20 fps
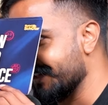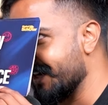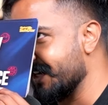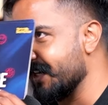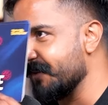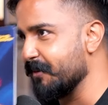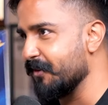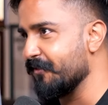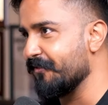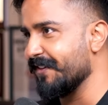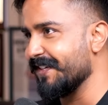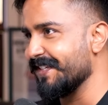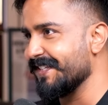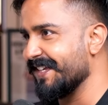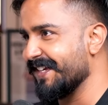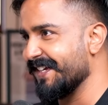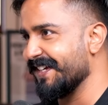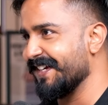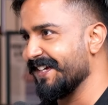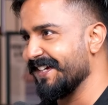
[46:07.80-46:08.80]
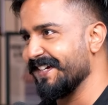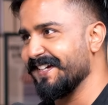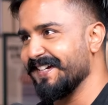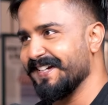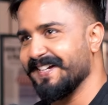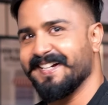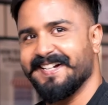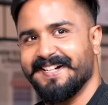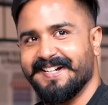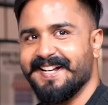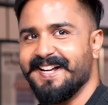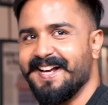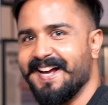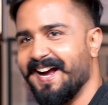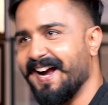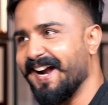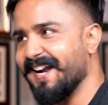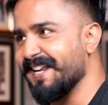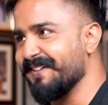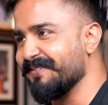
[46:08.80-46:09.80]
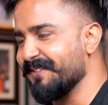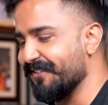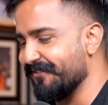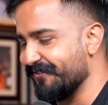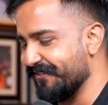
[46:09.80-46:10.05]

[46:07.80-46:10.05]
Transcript: Hiding my hiding my